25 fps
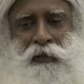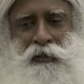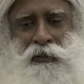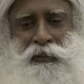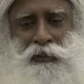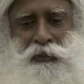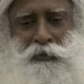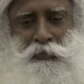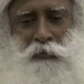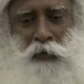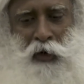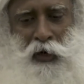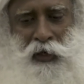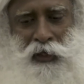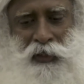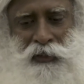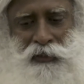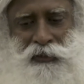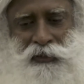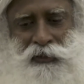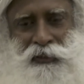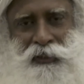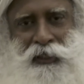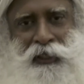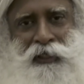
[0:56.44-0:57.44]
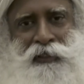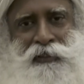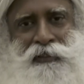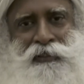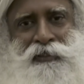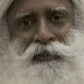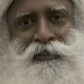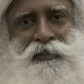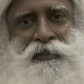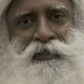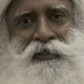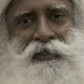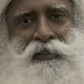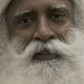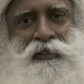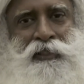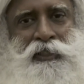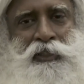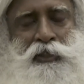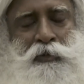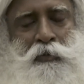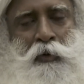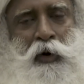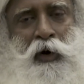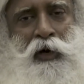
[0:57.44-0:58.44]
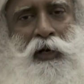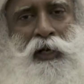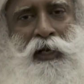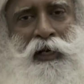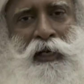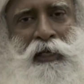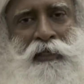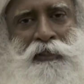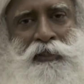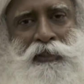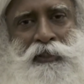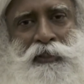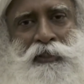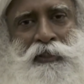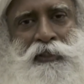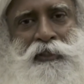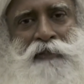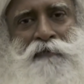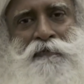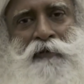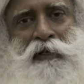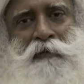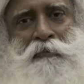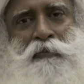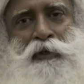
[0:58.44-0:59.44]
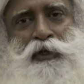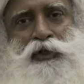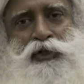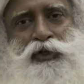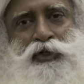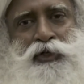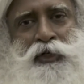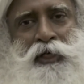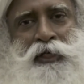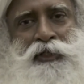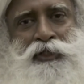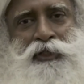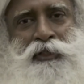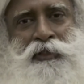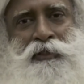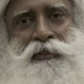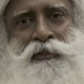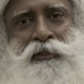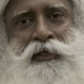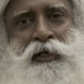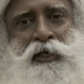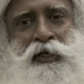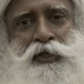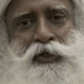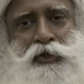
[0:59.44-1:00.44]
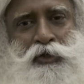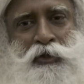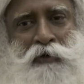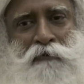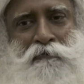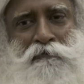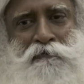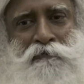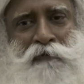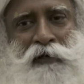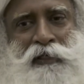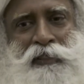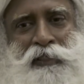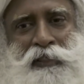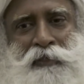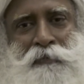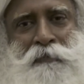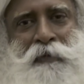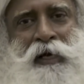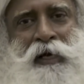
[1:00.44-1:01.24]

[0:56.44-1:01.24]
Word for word: Smaller states, smaller entities of administration, should first